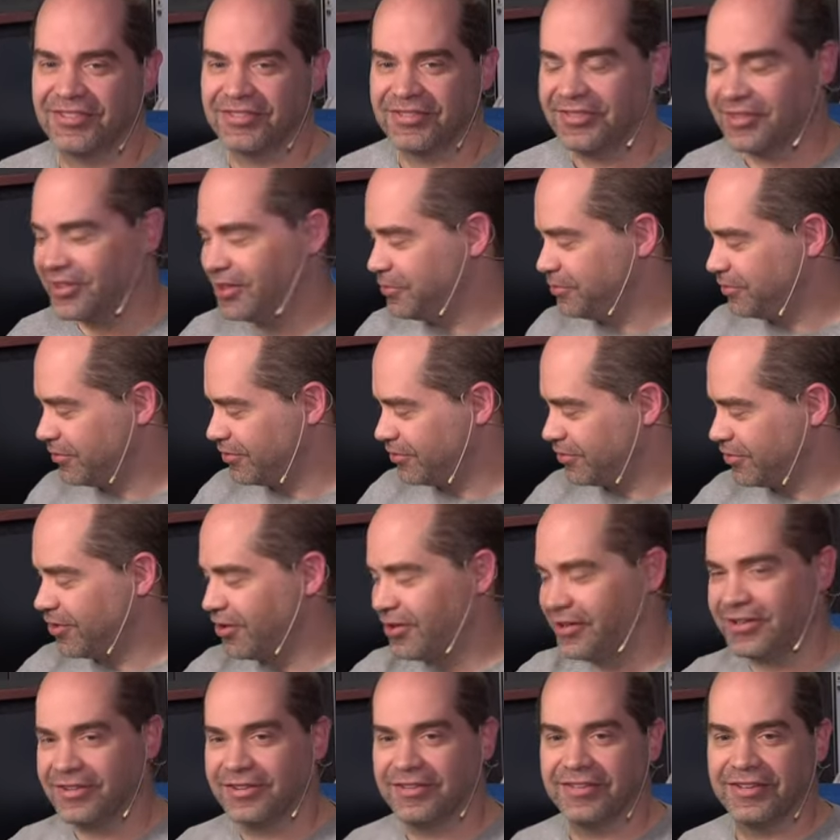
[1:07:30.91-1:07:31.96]
Oh, sorry,
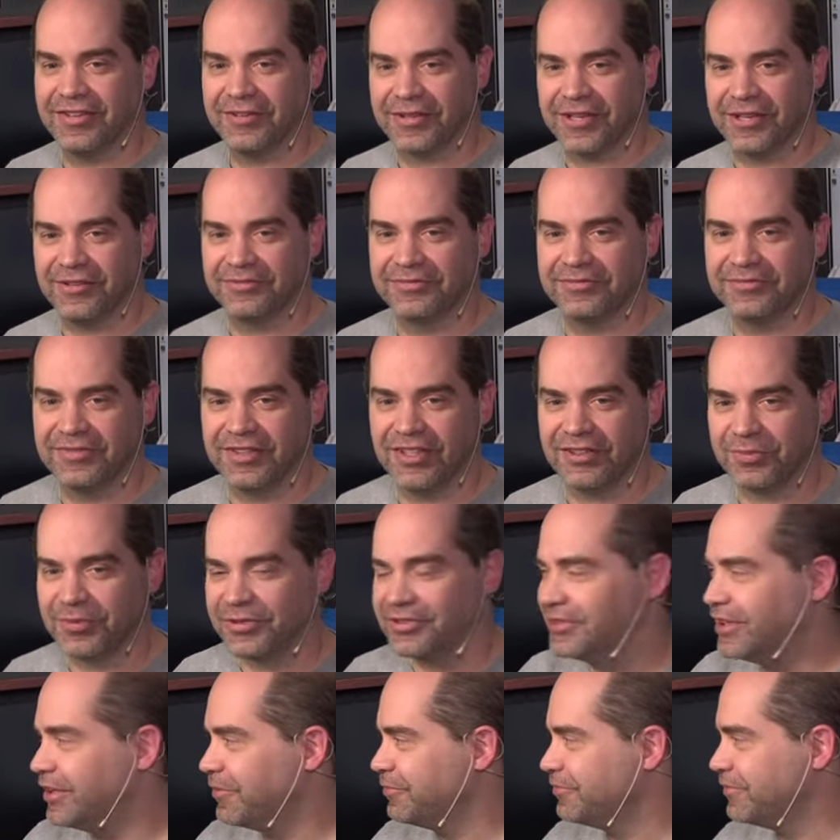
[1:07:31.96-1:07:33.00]
there we go. This one,
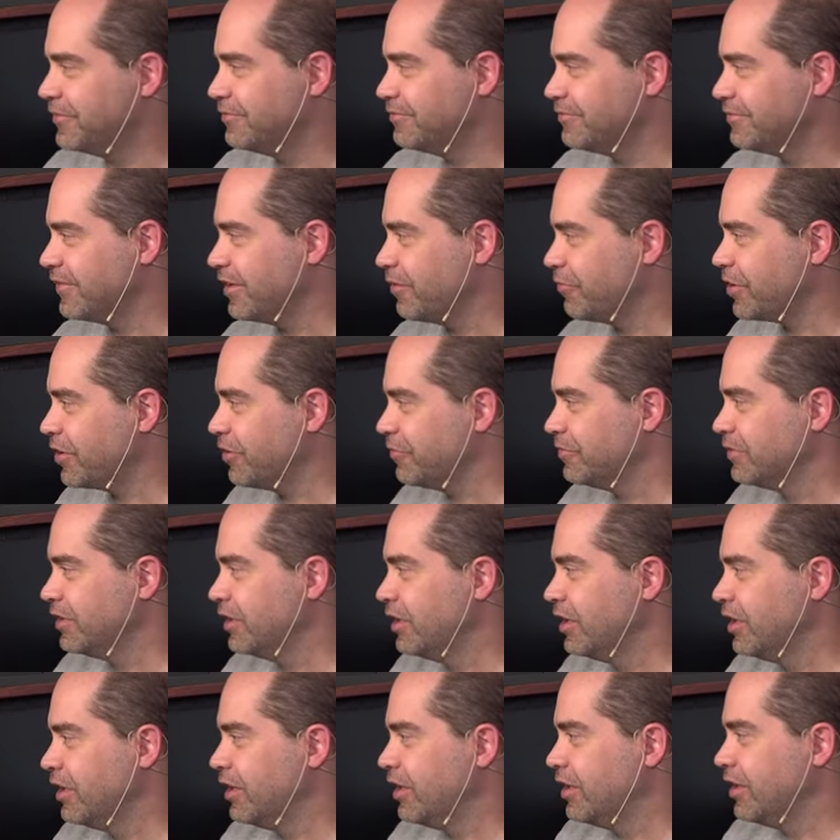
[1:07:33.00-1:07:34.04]
yep, there we go.
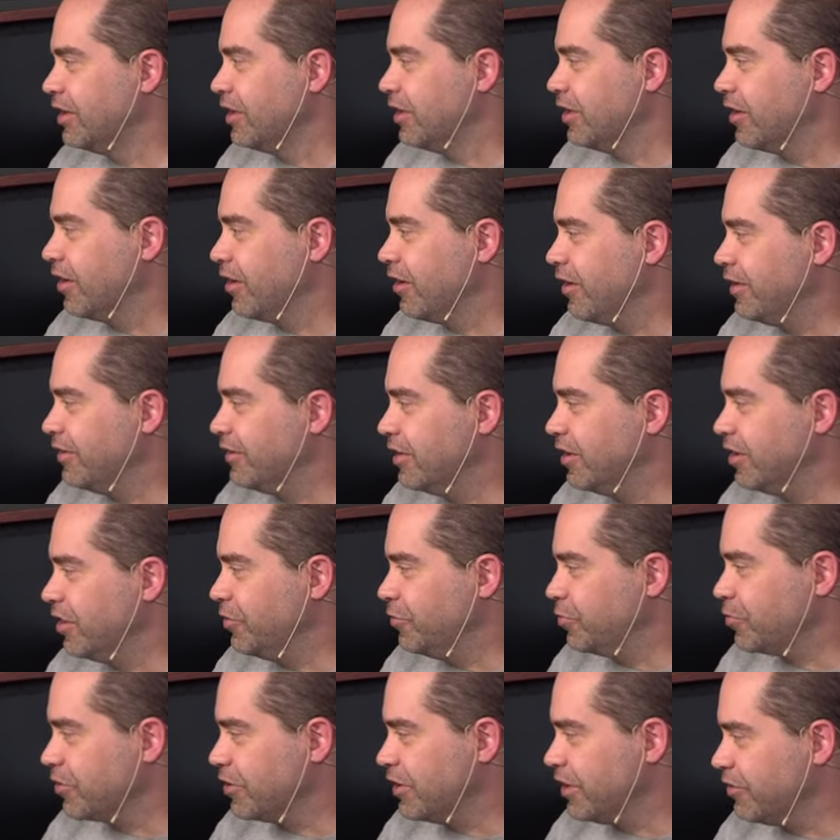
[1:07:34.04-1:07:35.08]
All right, now
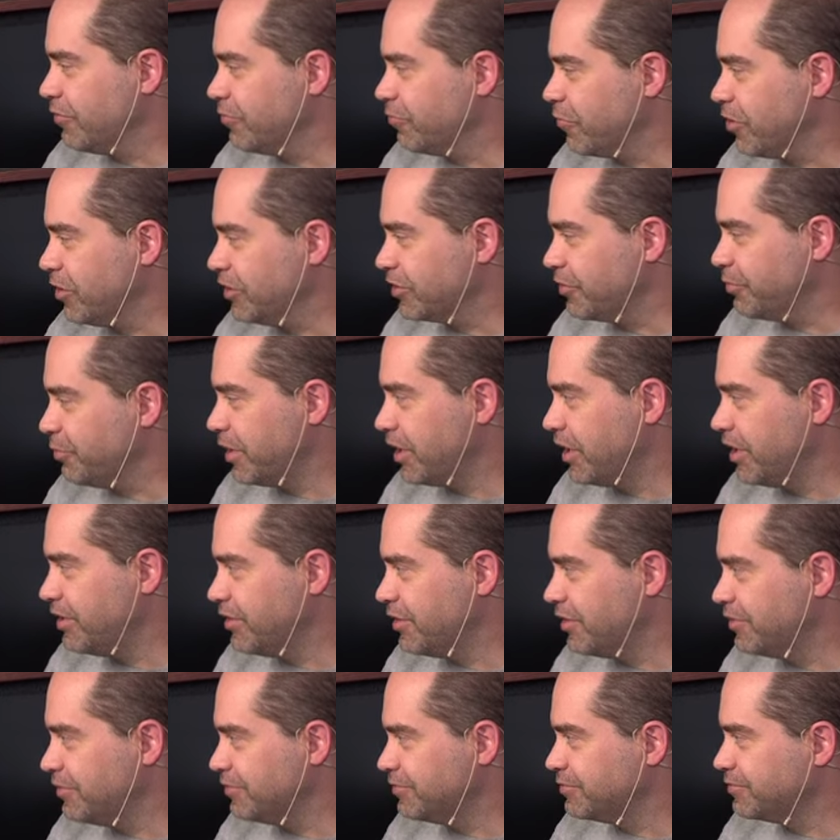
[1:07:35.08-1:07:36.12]
we'll go ahead and run
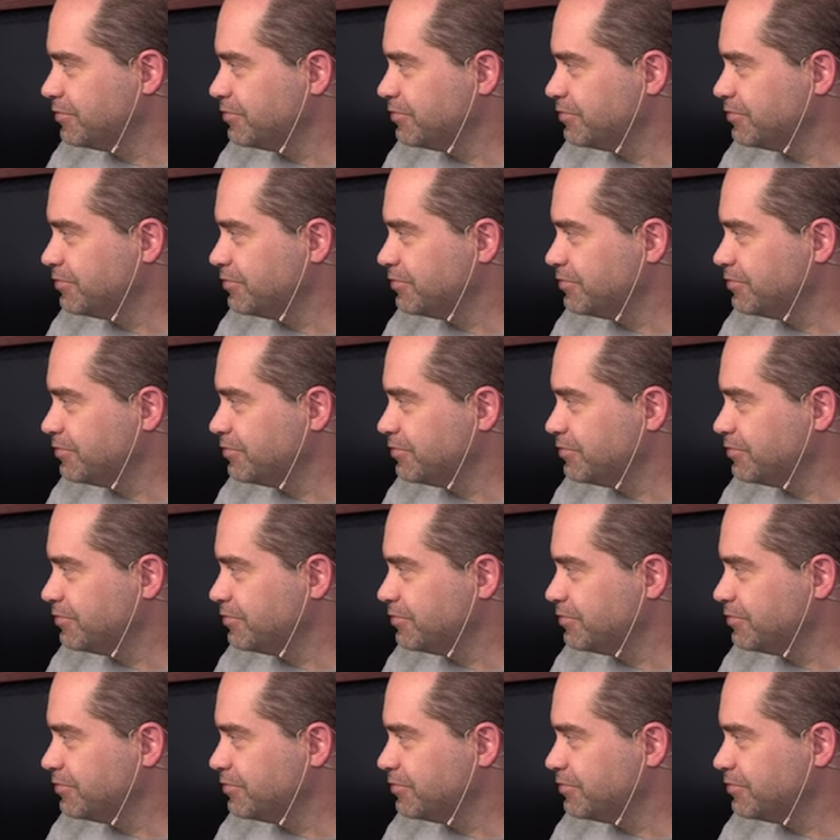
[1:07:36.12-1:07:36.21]
Companion.